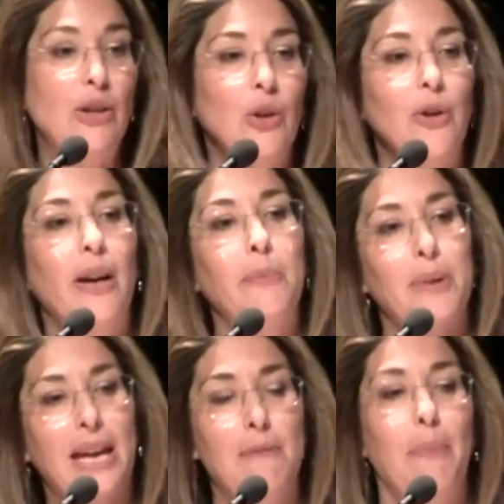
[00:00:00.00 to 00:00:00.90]
in
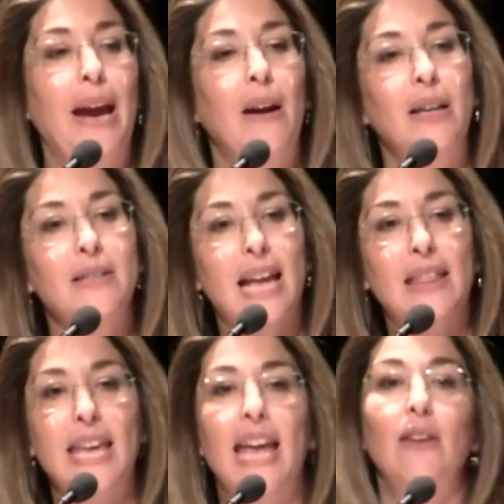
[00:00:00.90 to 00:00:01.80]
Europe, in Paris,
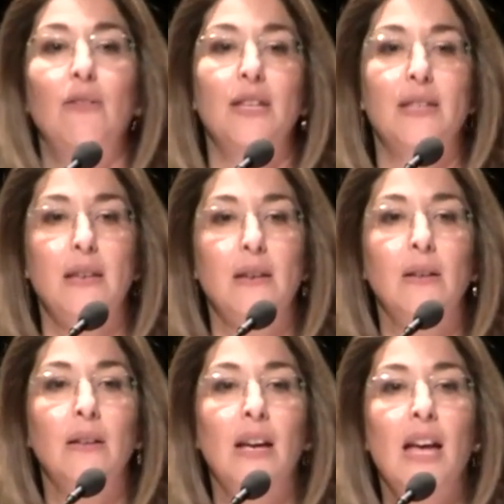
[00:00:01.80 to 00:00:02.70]
at the end of this
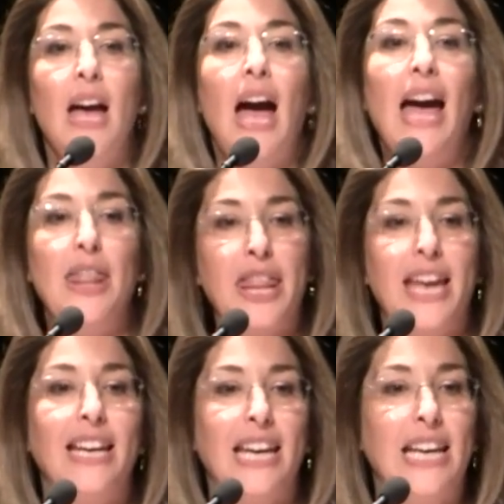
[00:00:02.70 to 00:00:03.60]
year, I
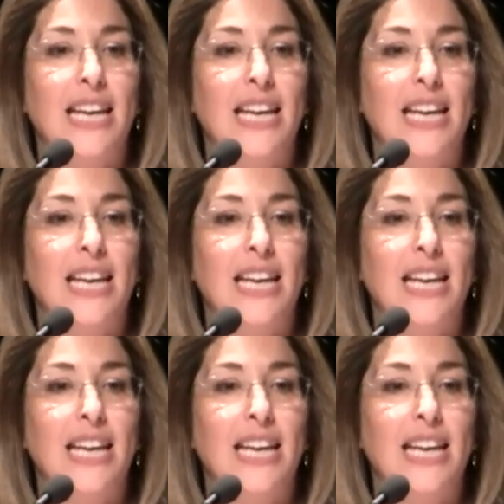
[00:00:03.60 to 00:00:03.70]
think